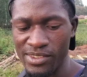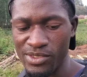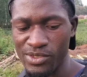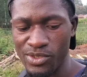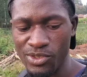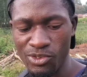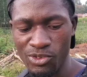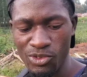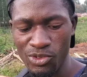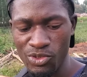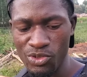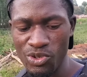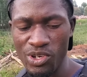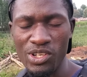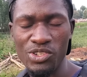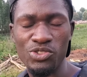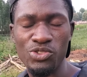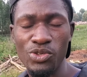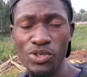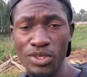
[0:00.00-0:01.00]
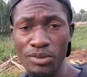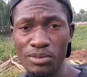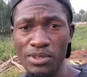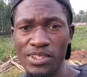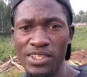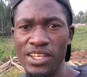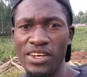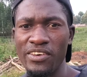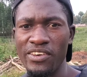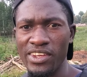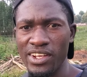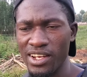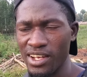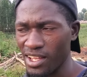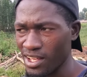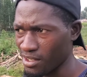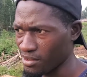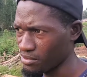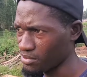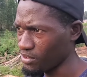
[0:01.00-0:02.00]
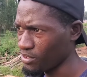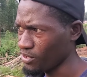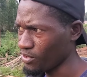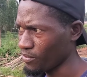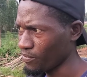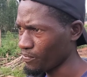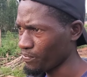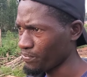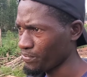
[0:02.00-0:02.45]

you are showing me the real love, you know,